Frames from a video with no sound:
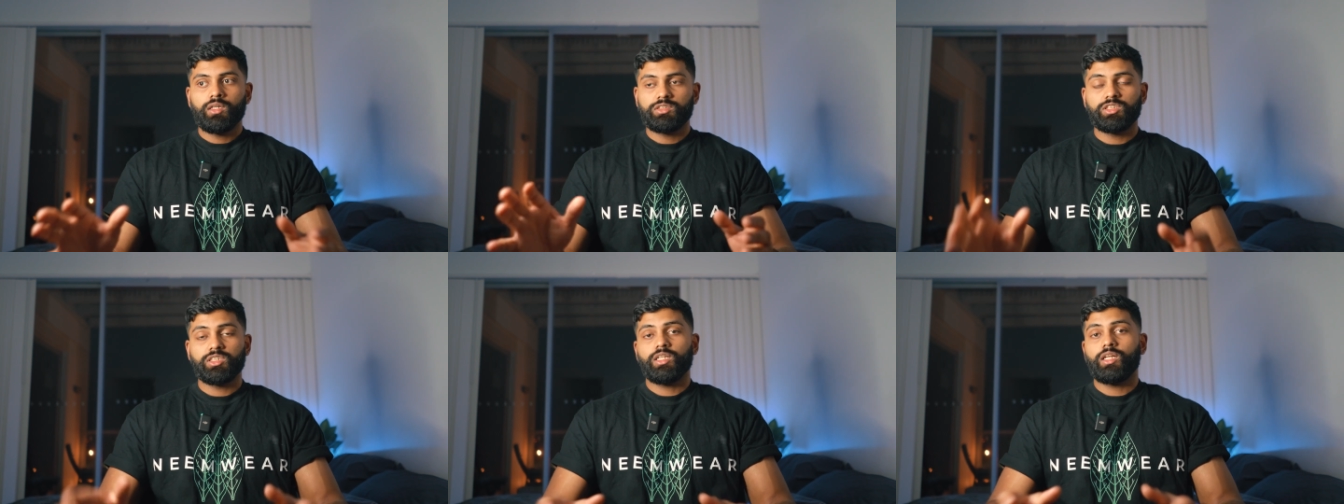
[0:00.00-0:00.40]

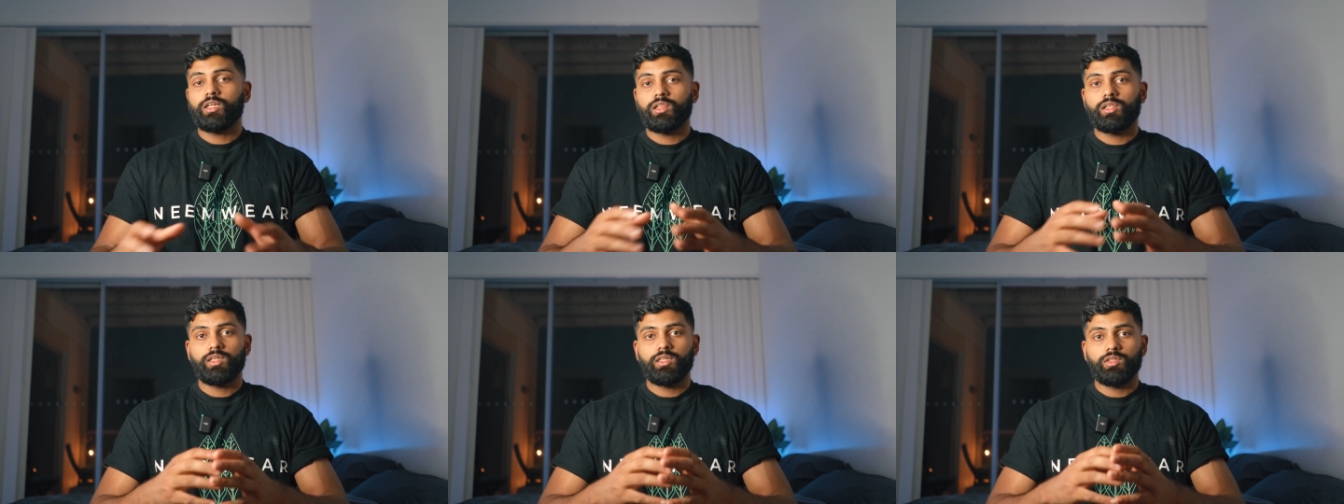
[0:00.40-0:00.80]

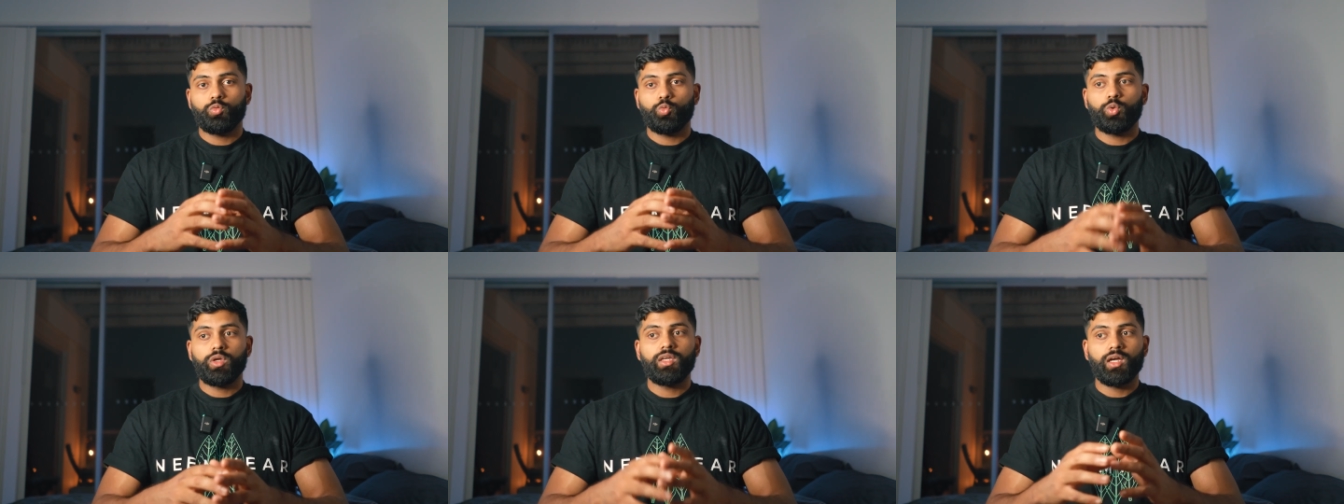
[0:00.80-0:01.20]
genetically
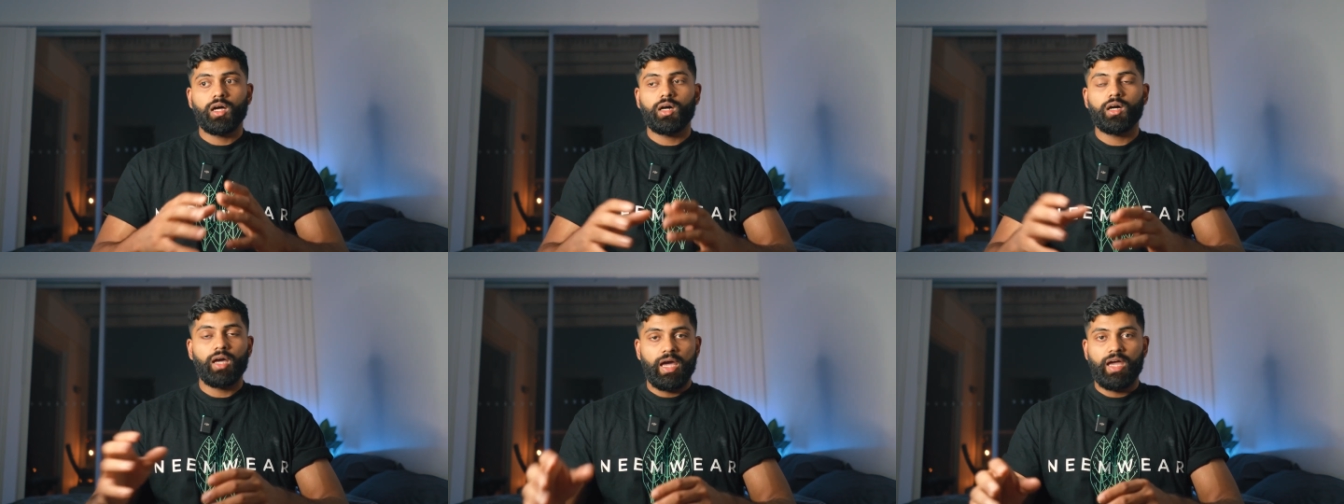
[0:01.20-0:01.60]
we
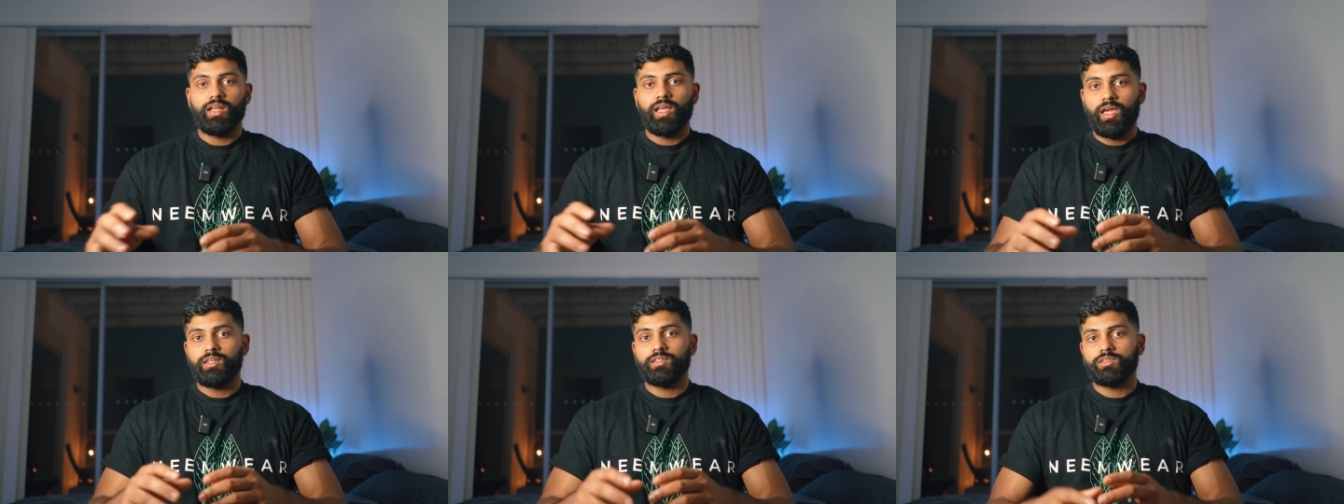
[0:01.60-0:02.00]
are
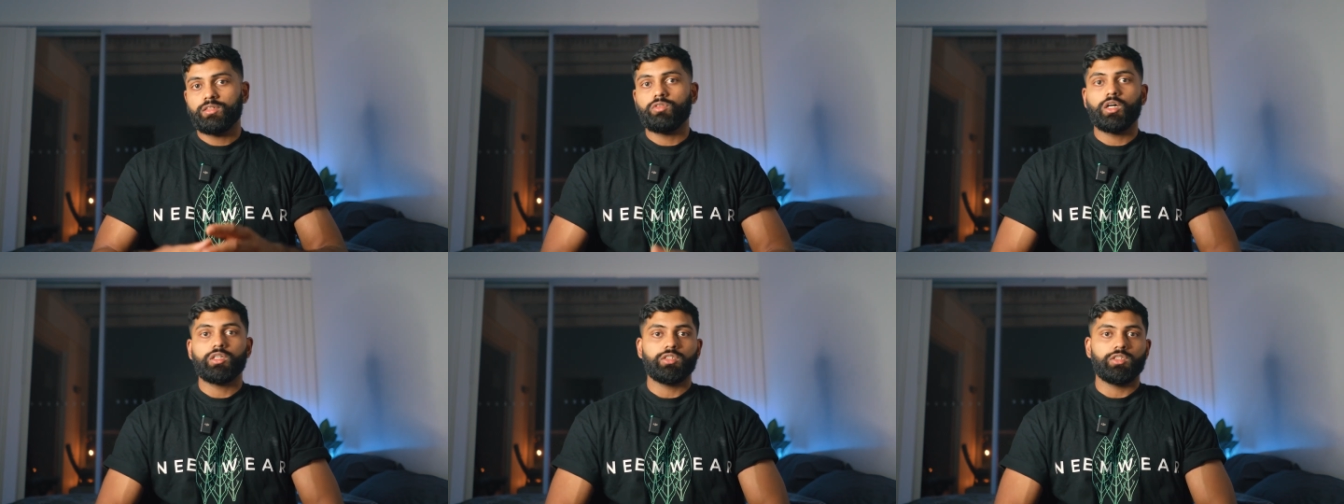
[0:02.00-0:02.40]
at a
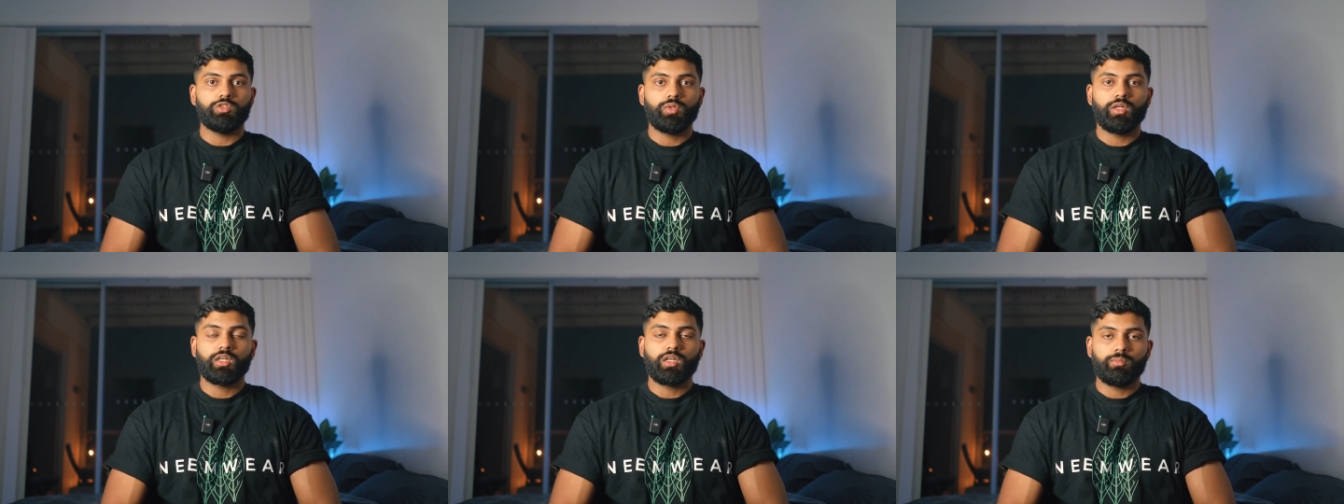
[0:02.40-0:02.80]

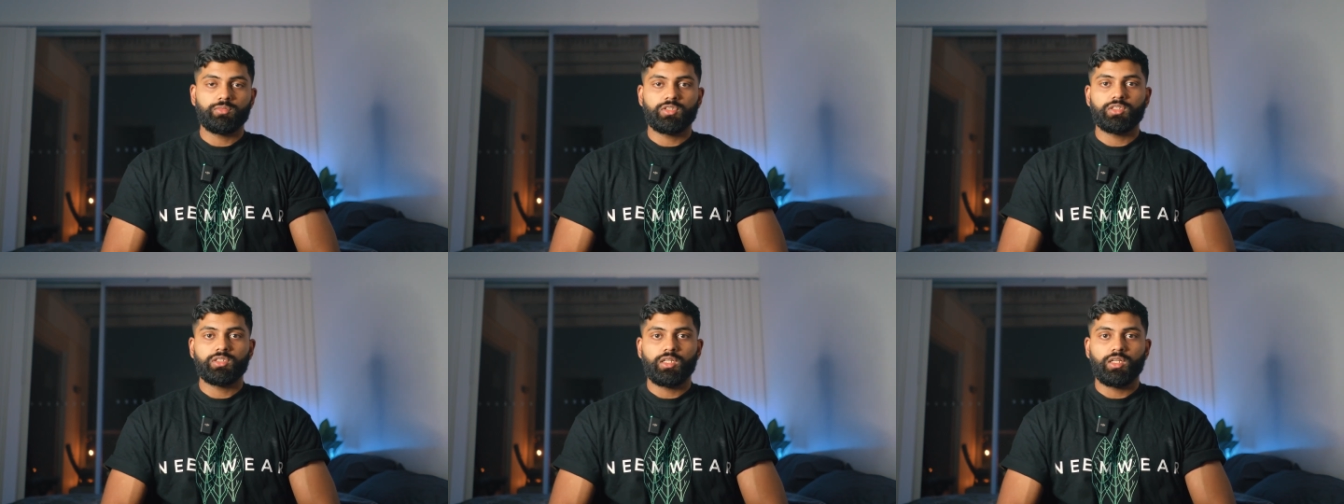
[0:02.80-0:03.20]
disadvantage when it
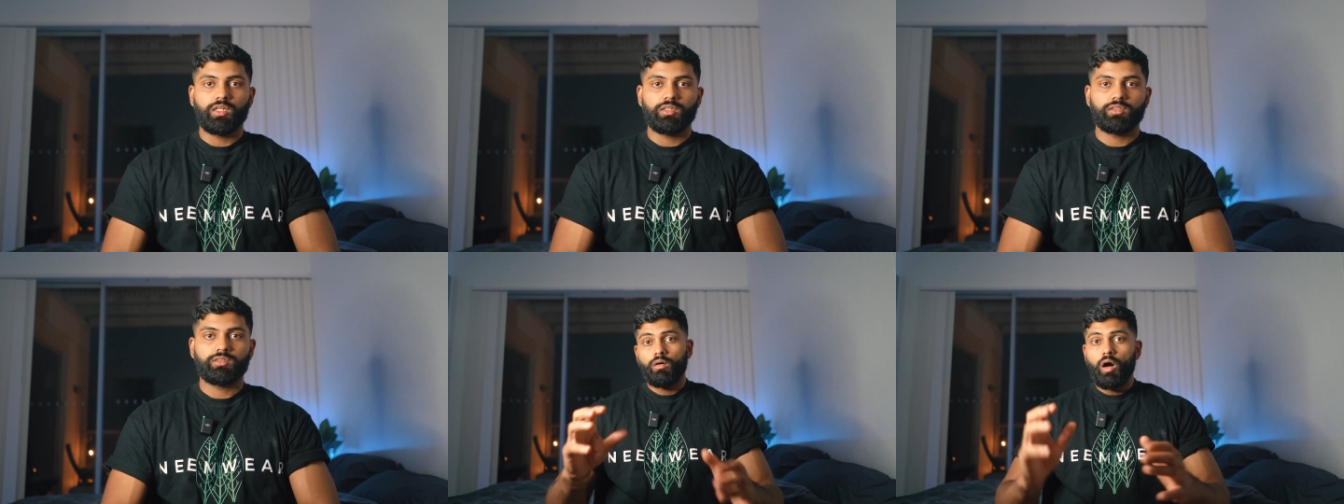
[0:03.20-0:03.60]
comes to
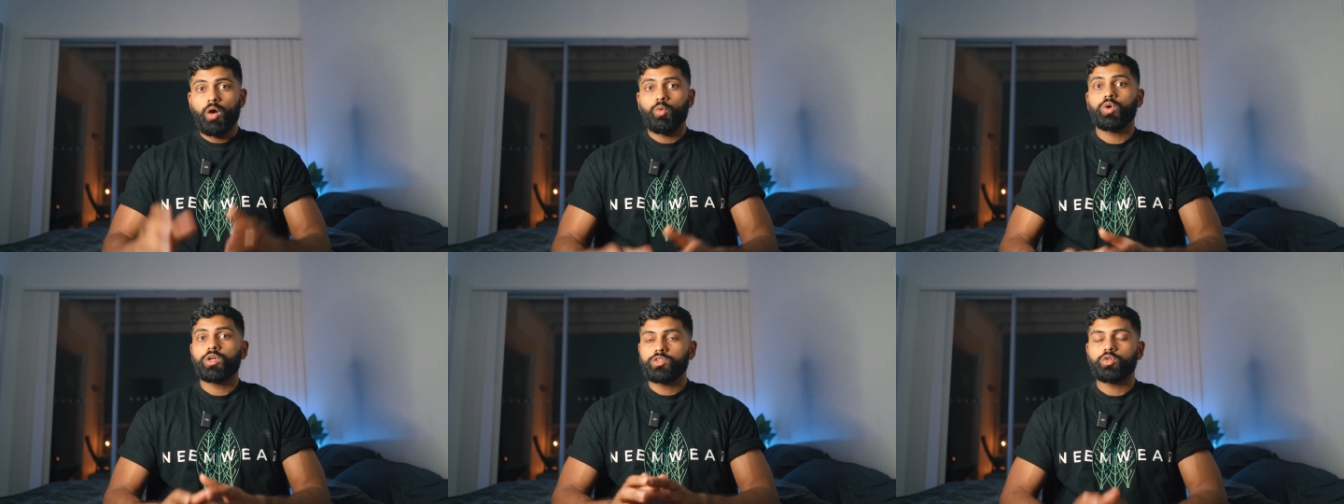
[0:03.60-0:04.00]
genetics.
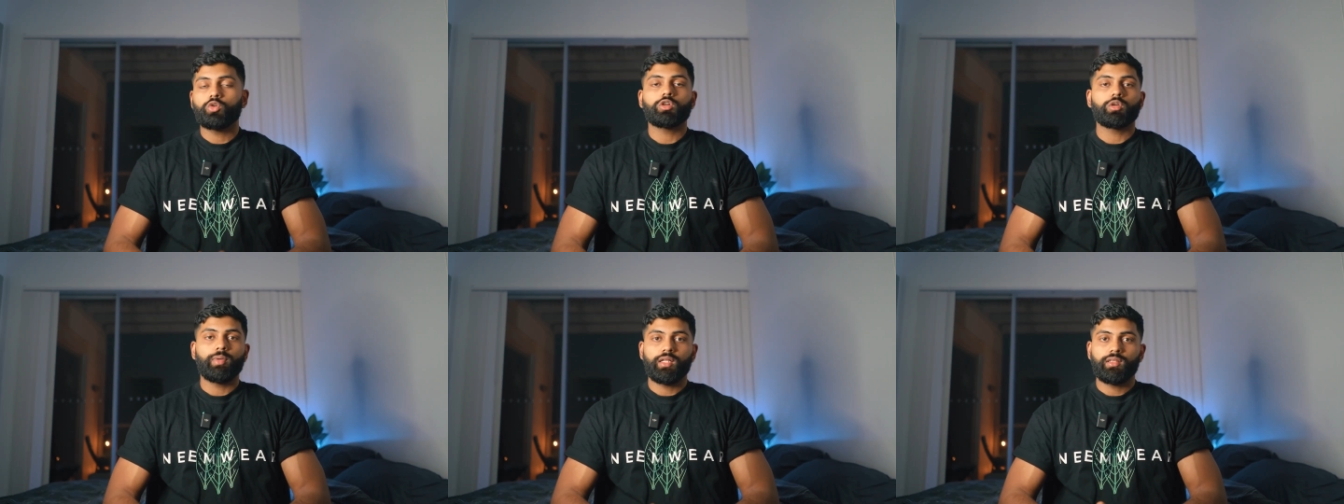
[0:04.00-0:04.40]
I want to
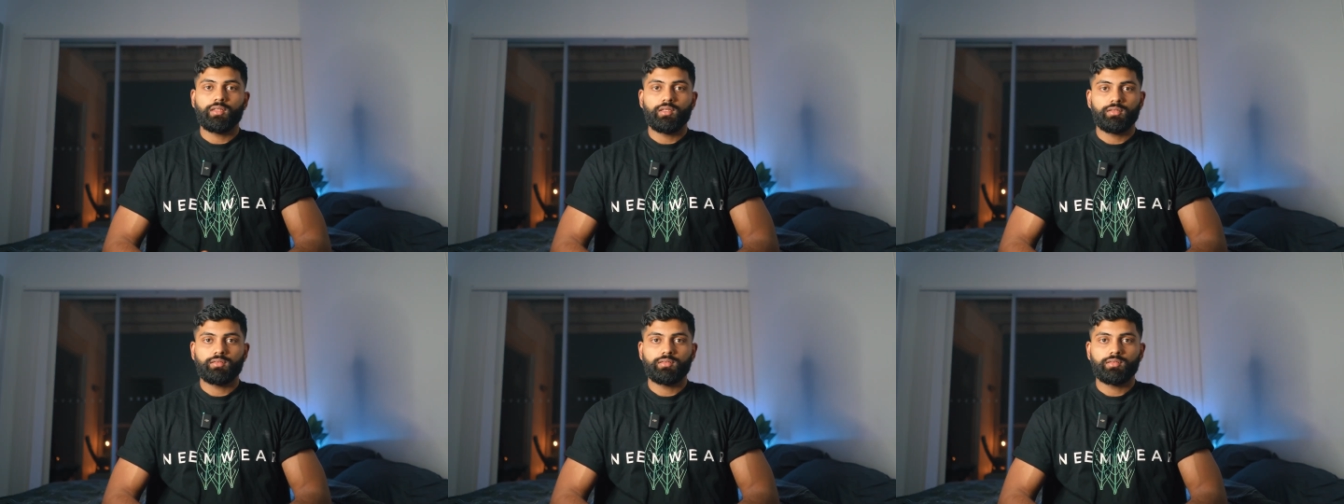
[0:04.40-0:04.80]
talk about
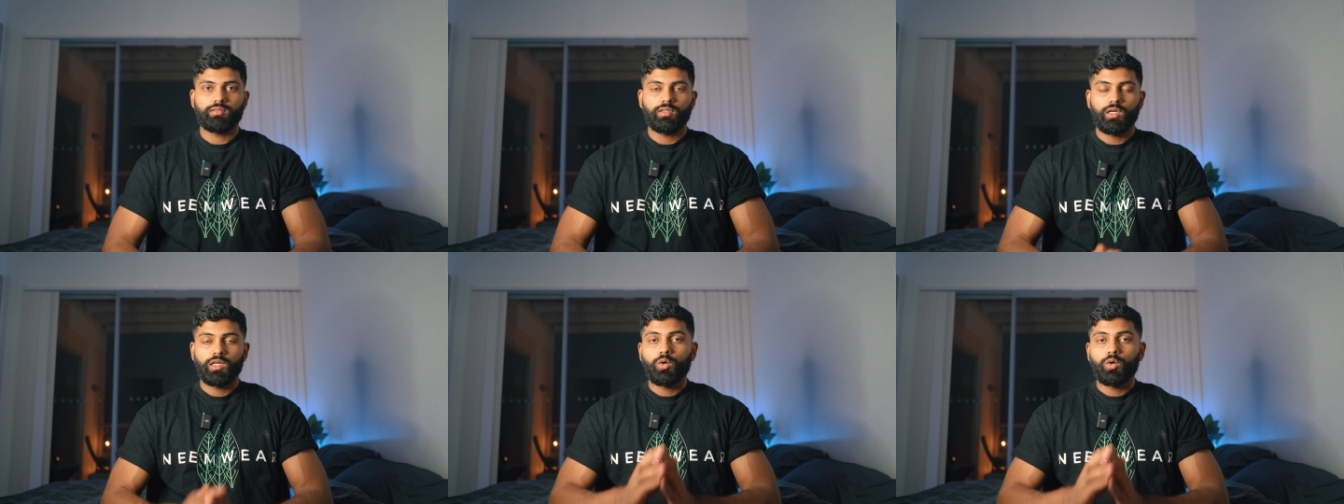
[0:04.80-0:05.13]
this.